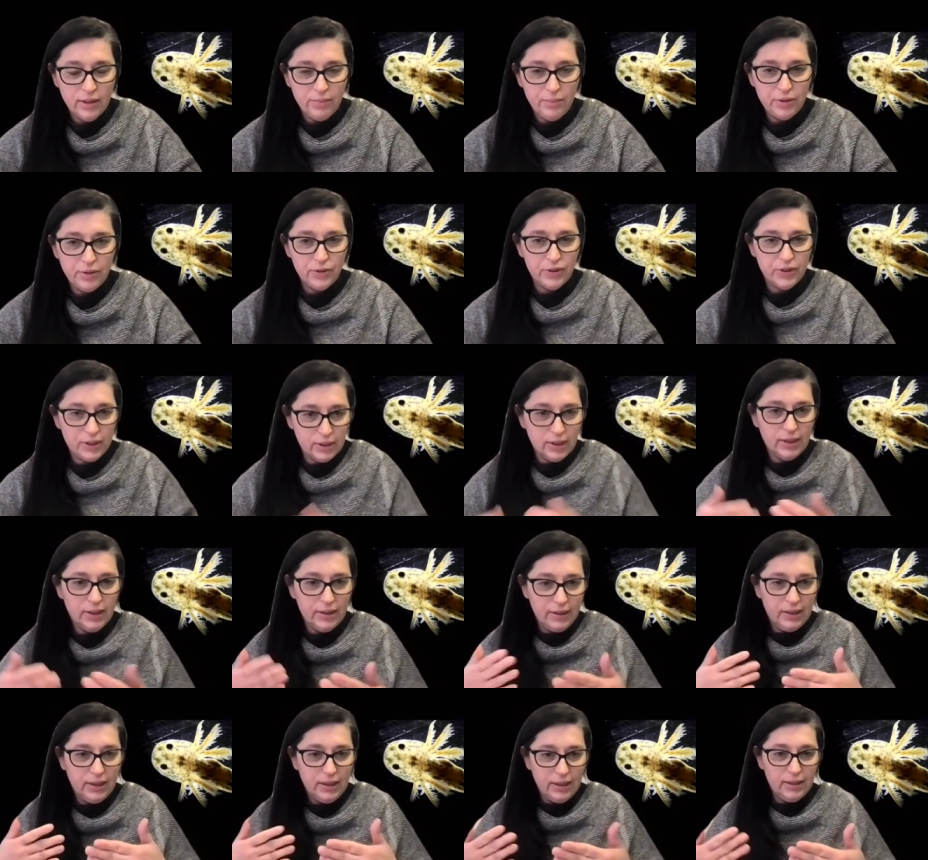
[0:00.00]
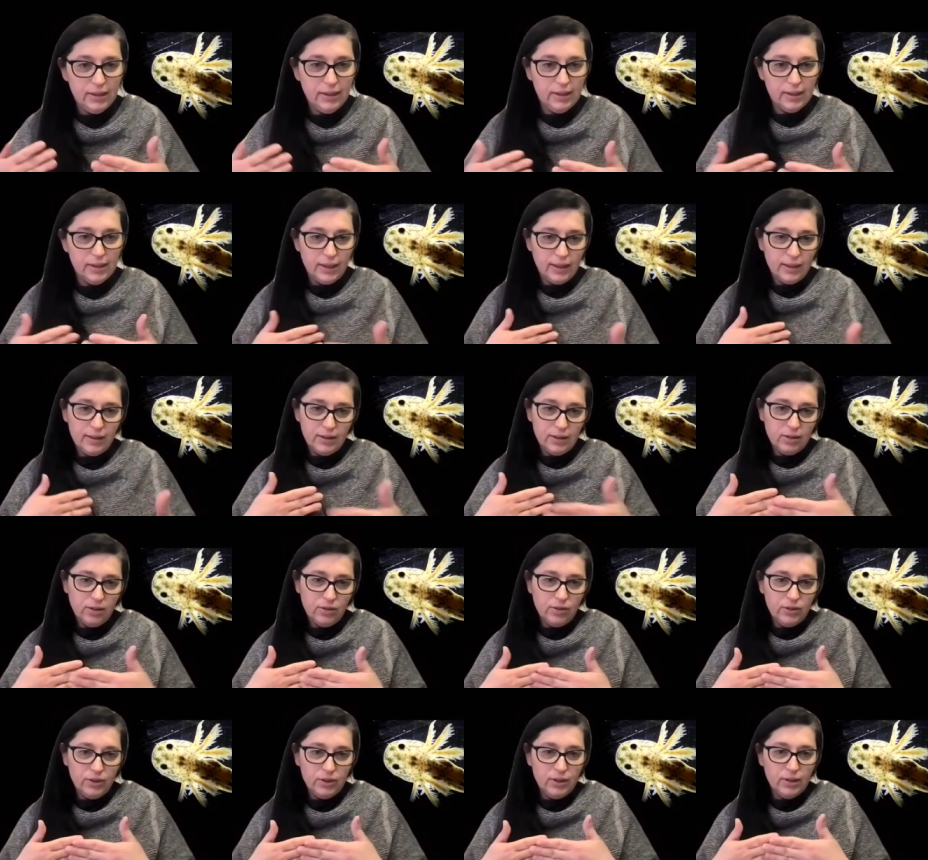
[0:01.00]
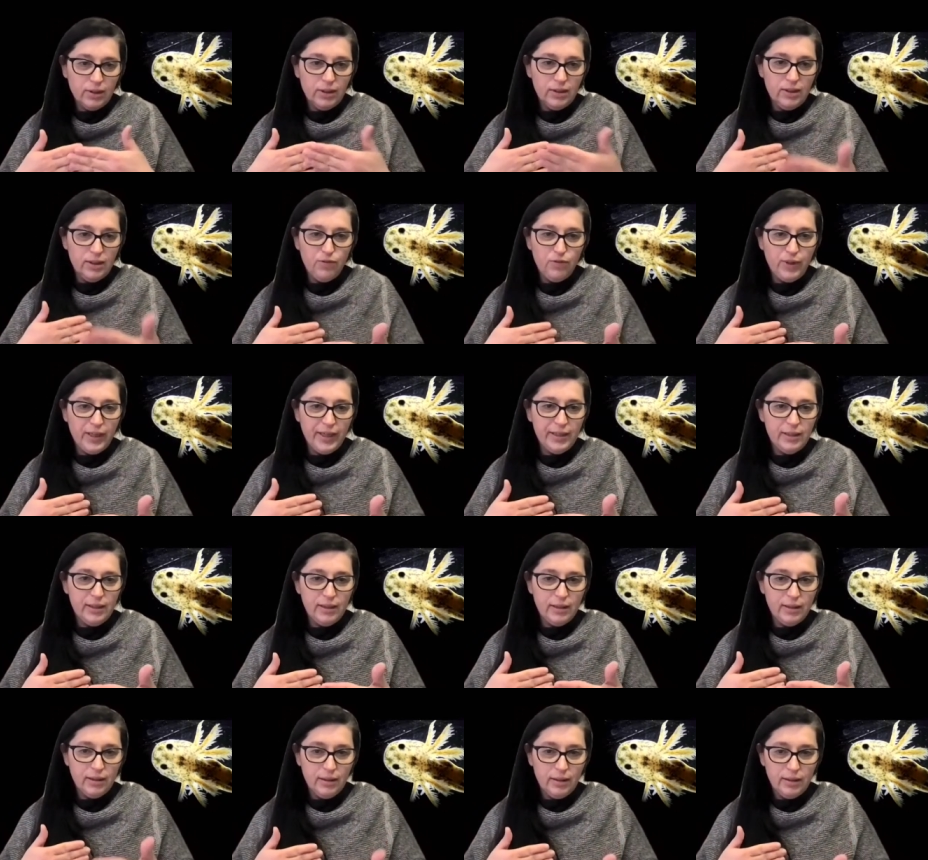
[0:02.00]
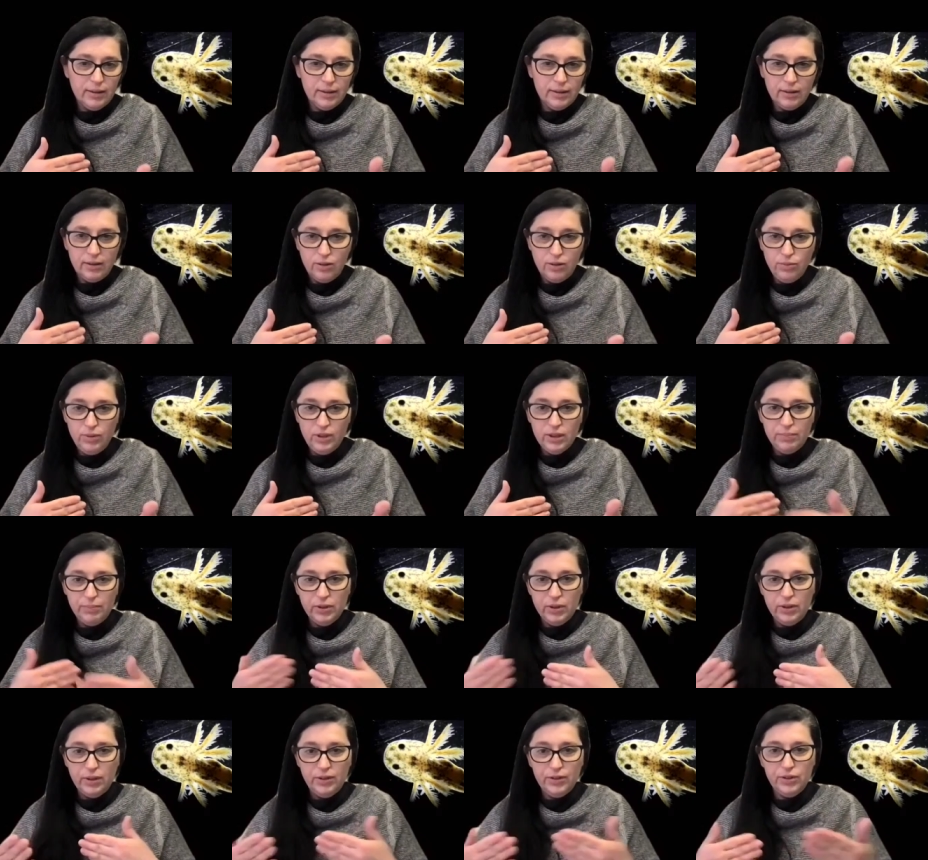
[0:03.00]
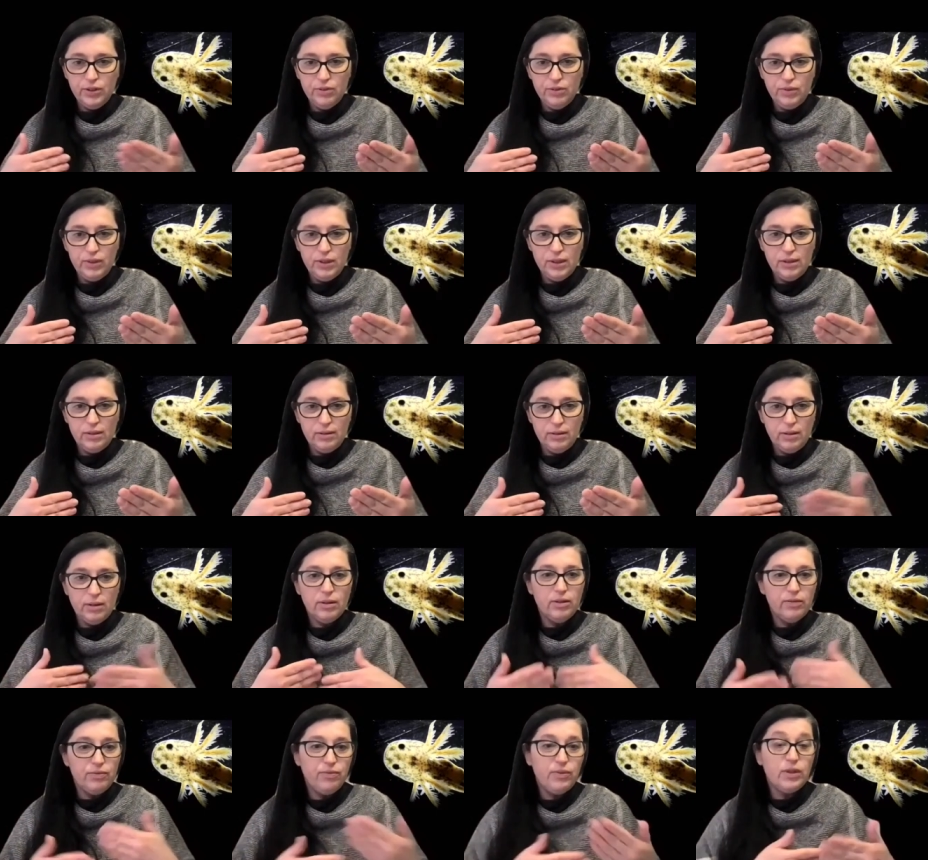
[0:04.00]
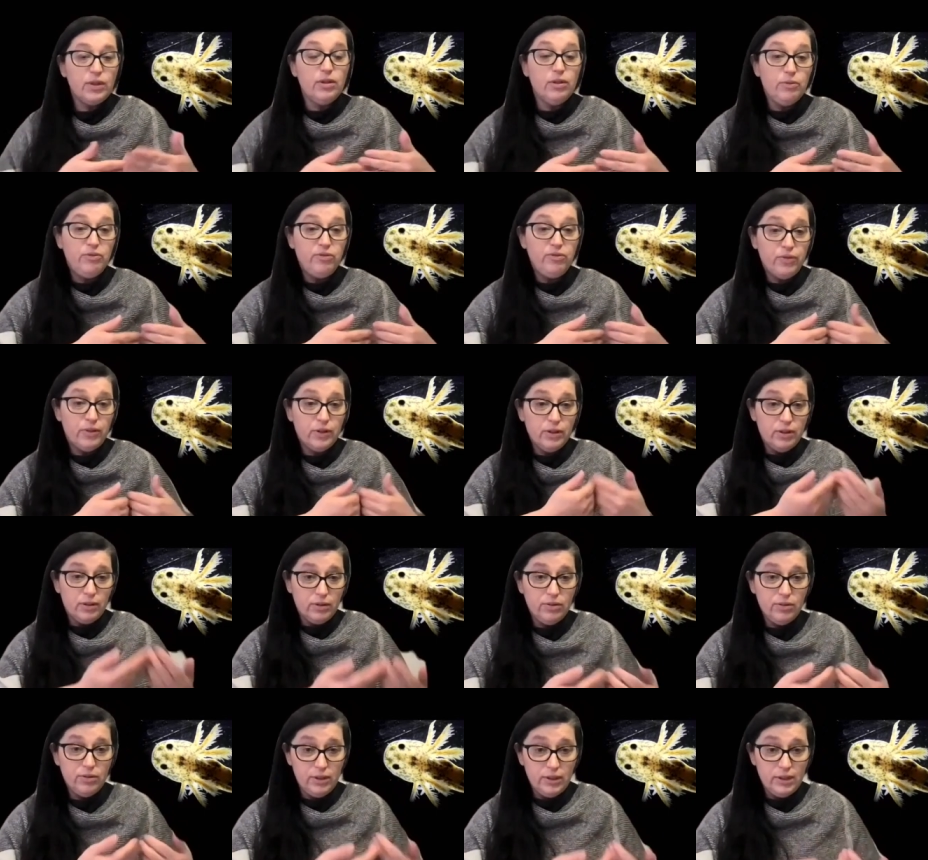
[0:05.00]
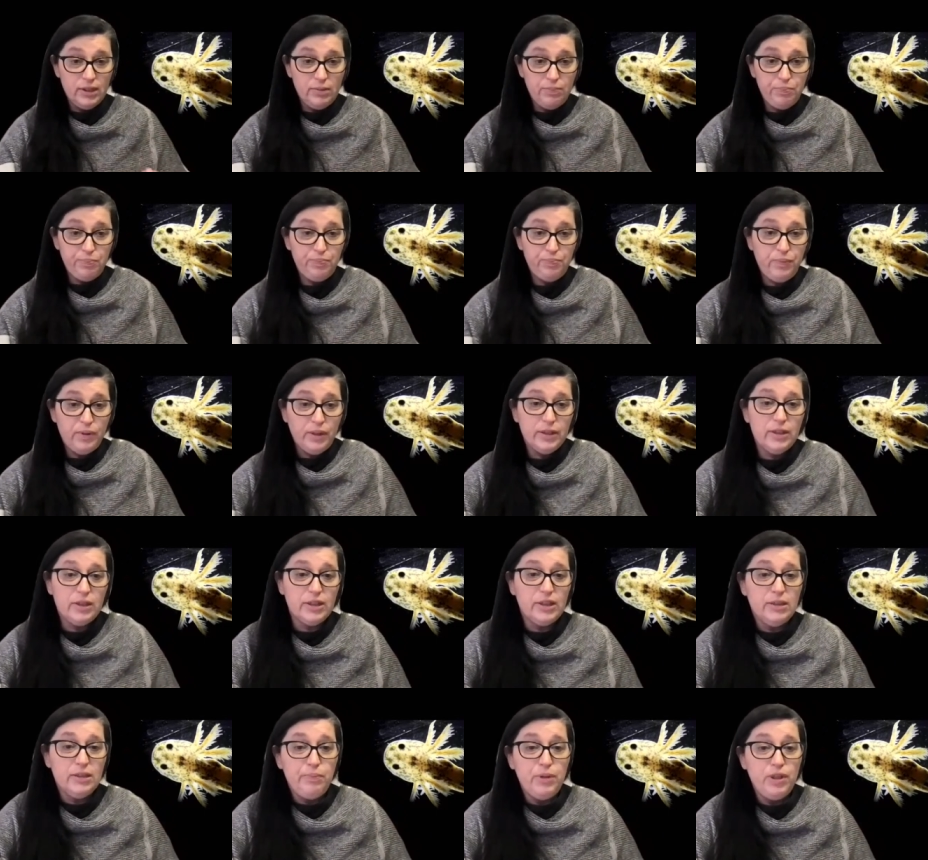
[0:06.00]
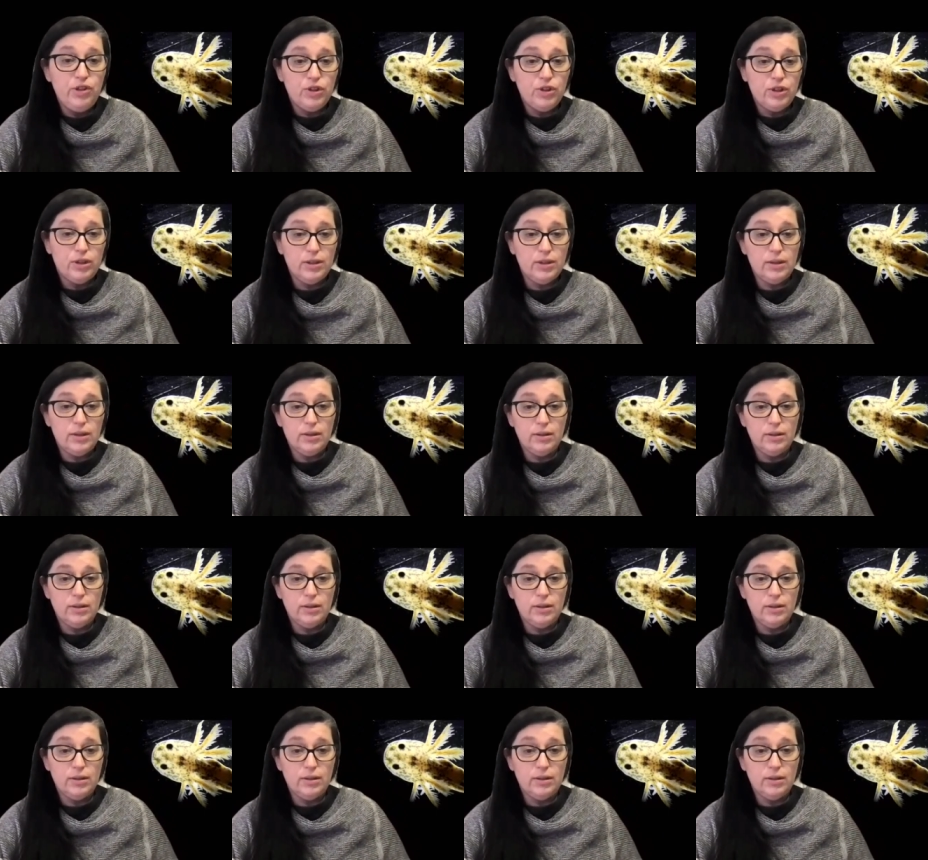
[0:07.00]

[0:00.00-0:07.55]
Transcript: because still this is like it's constantly dividing us humans, but also it's, if we go further to this other species,